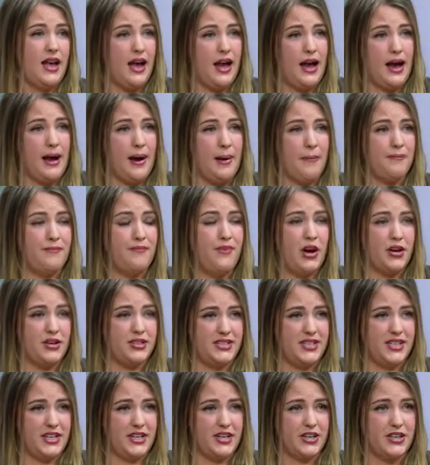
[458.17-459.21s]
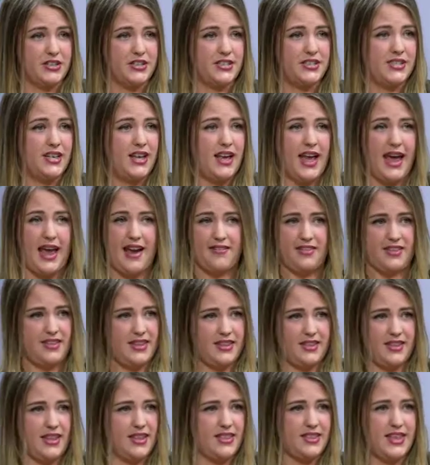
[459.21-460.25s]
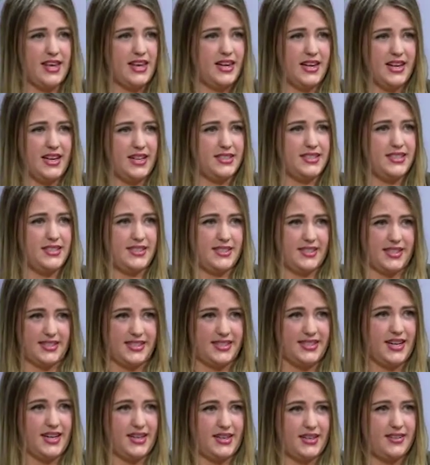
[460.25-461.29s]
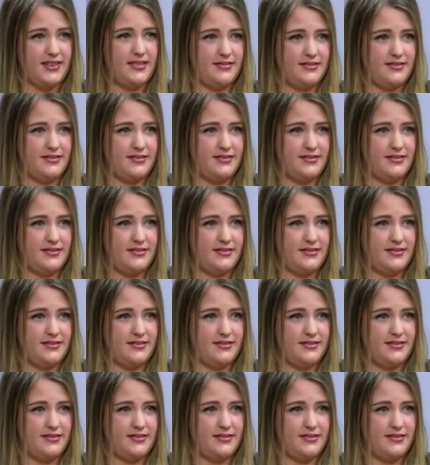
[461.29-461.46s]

volunteers everything that they need to succeed.